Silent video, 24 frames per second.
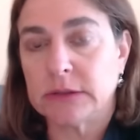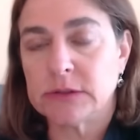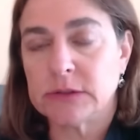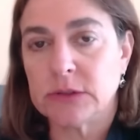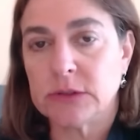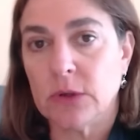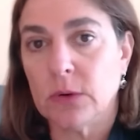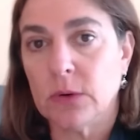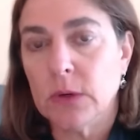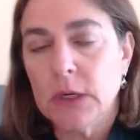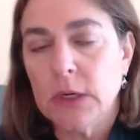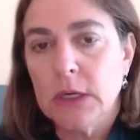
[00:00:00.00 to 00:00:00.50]

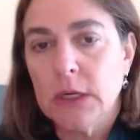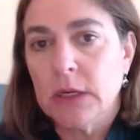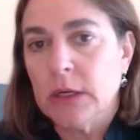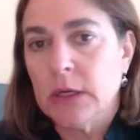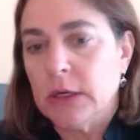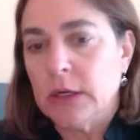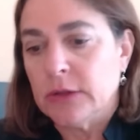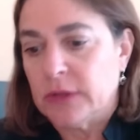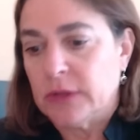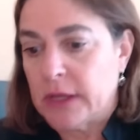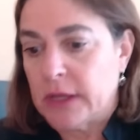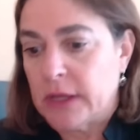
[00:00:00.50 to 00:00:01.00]
So
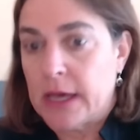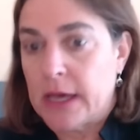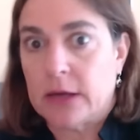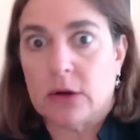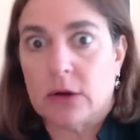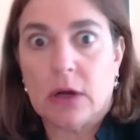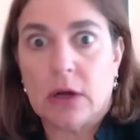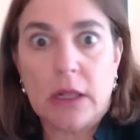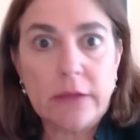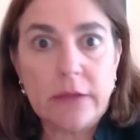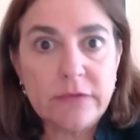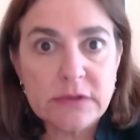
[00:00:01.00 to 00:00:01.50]
they had
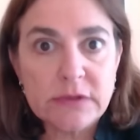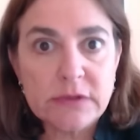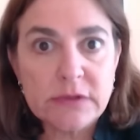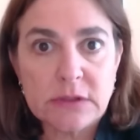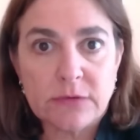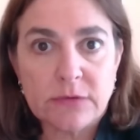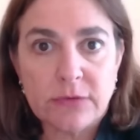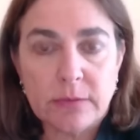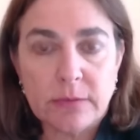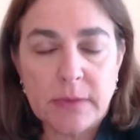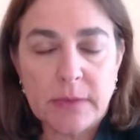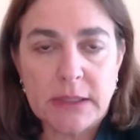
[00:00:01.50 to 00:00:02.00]
all this
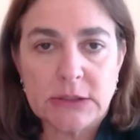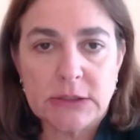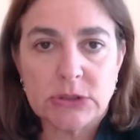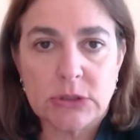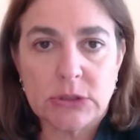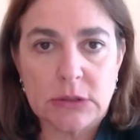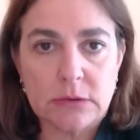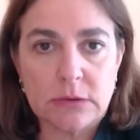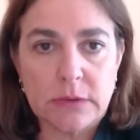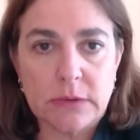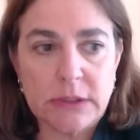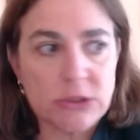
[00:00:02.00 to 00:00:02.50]

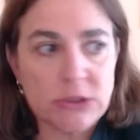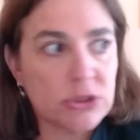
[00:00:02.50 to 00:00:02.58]
information, right?